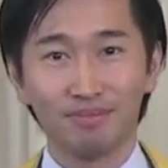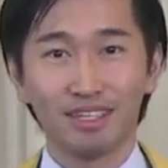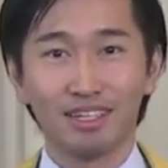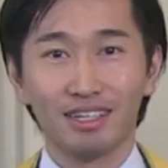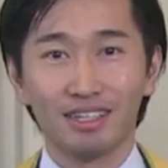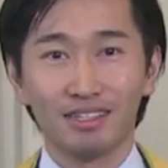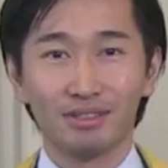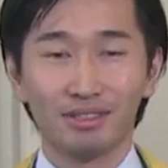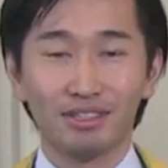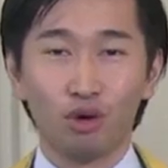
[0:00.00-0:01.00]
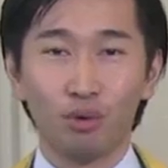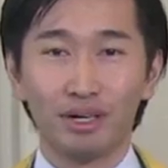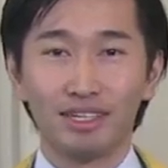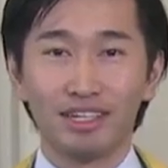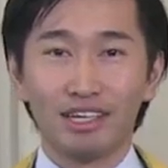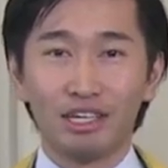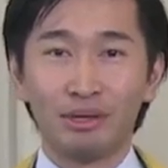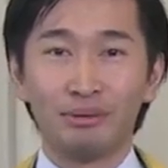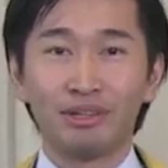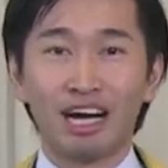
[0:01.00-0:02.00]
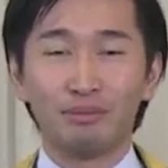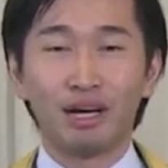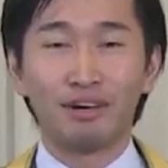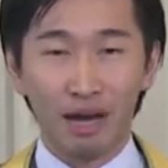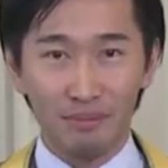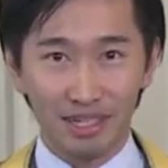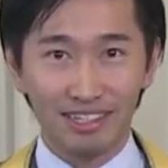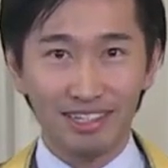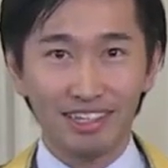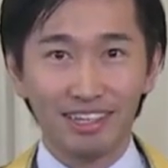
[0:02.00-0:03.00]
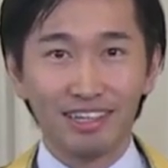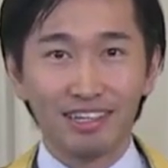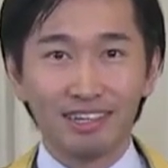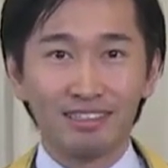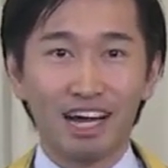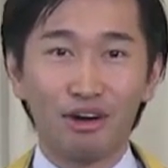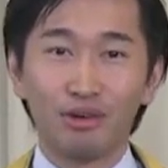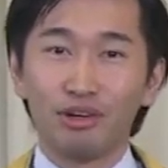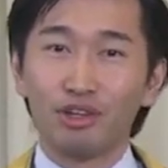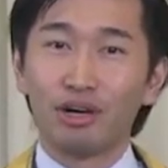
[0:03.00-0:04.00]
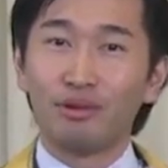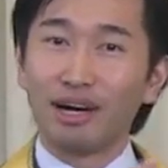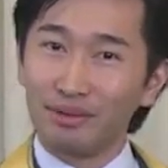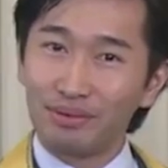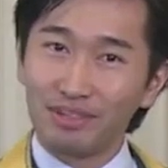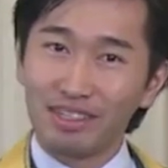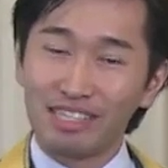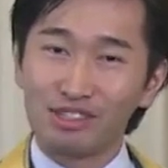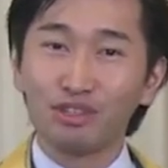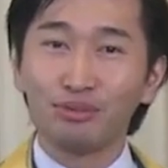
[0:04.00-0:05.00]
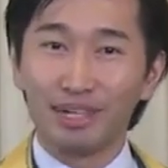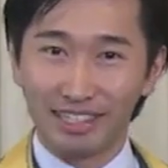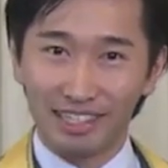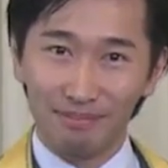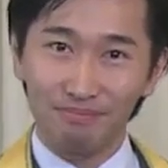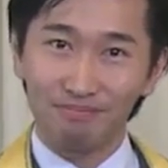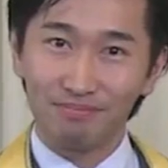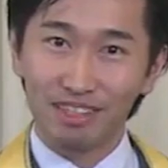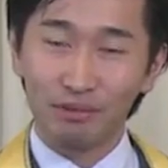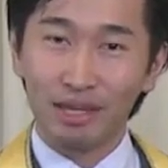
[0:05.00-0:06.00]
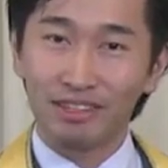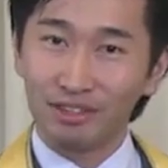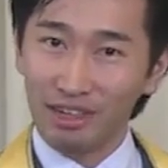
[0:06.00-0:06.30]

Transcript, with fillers: So, or if you have a family, now your wife is not working, when you have,